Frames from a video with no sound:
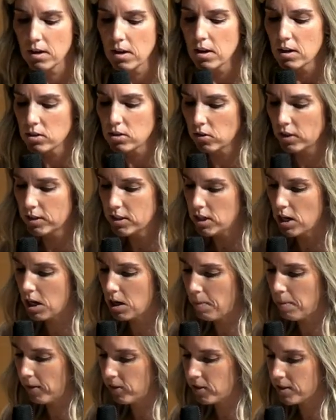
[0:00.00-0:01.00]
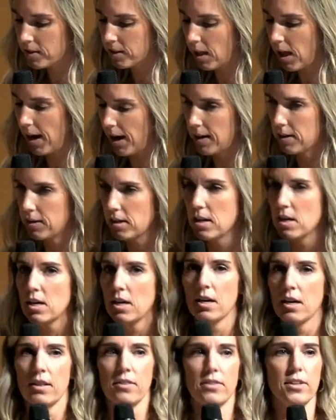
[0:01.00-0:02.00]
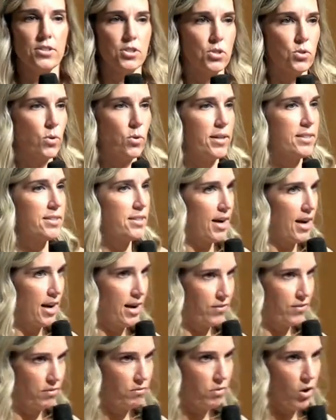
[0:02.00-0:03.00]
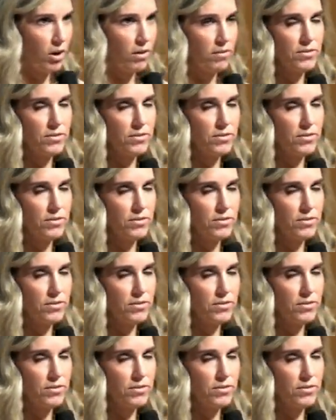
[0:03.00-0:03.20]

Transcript: So let's talk about the slide. This story is kind of involved,